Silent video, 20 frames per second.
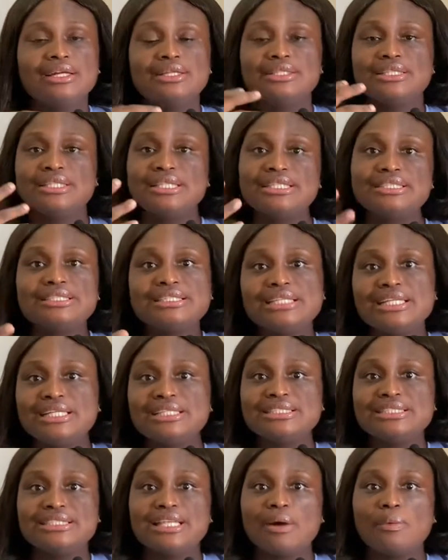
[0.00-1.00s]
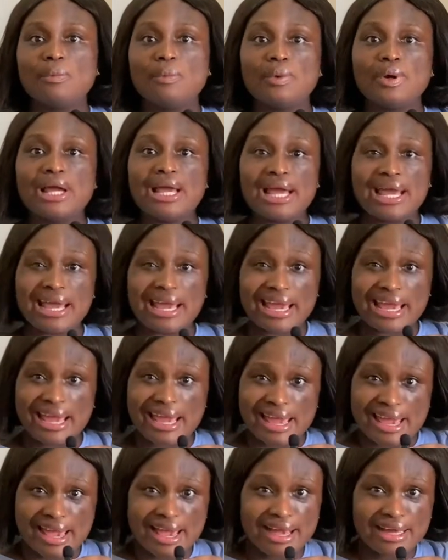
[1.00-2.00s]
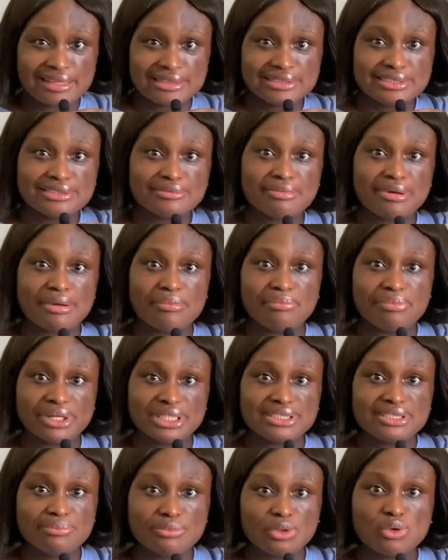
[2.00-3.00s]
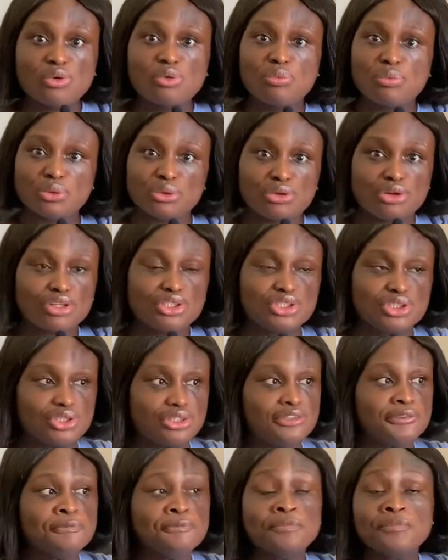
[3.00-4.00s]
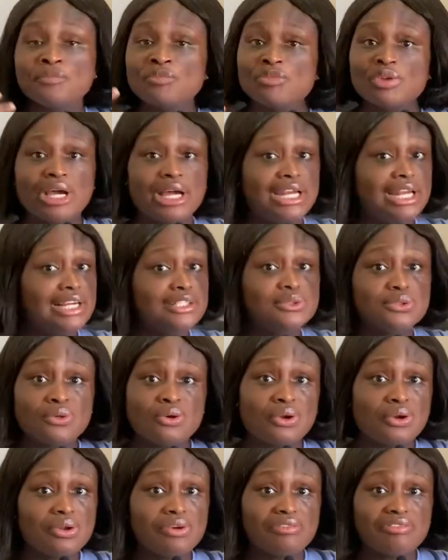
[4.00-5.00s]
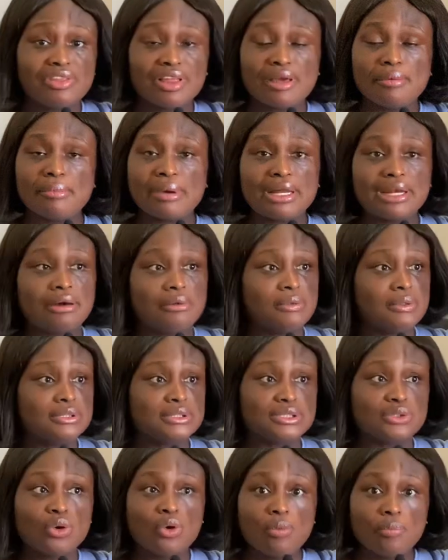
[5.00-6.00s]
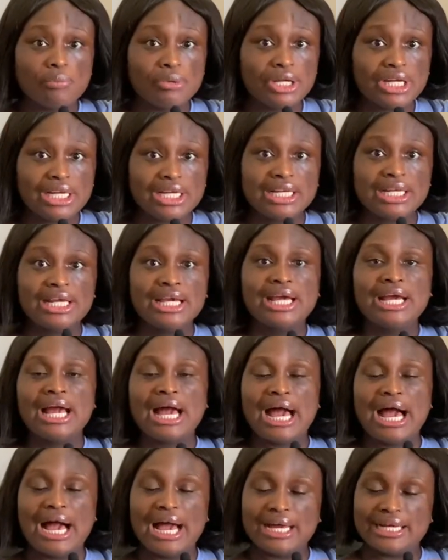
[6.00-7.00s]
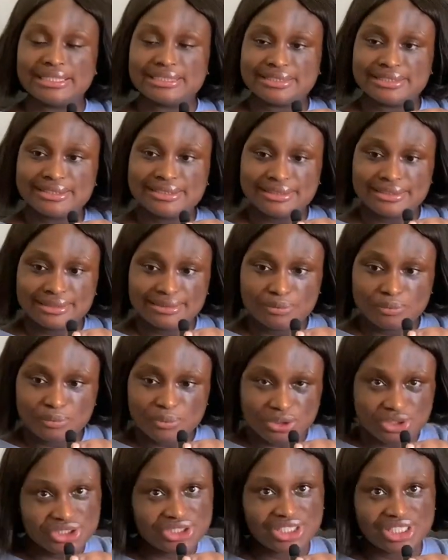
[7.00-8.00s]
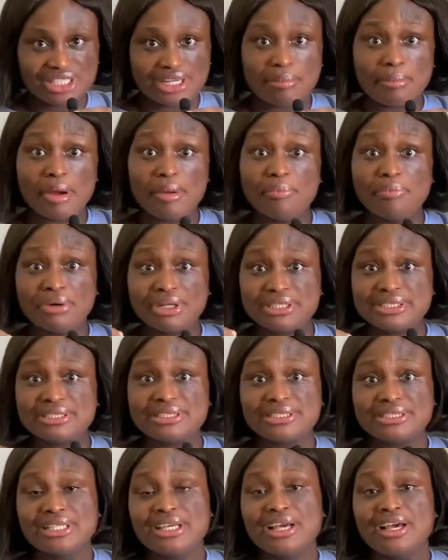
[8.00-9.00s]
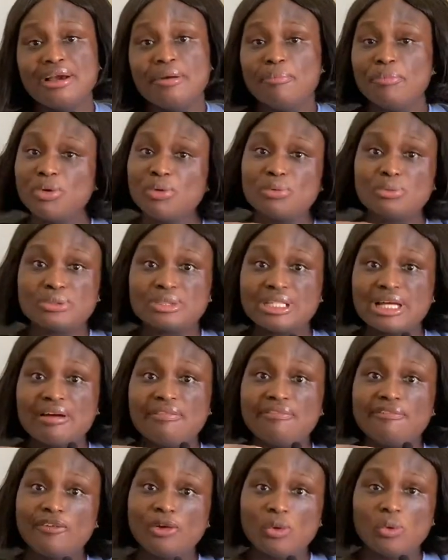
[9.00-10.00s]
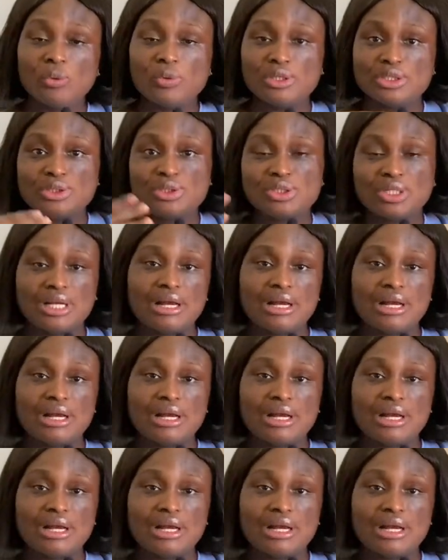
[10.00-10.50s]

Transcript: These things that will enhance my breast milk production. And I took all of them, and I was hoping and wishing that my breast milk will start flowing so